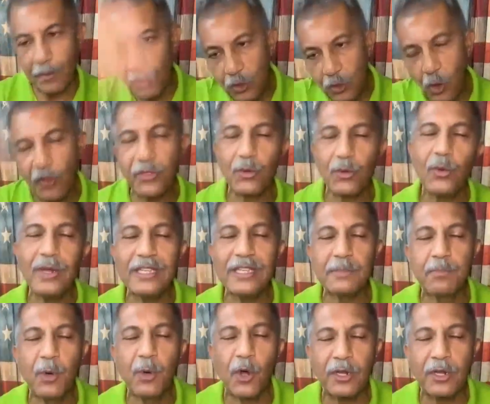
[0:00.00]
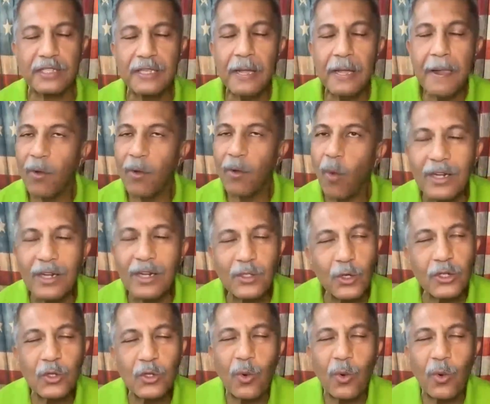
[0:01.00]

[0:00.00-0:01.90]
he would go through his books once or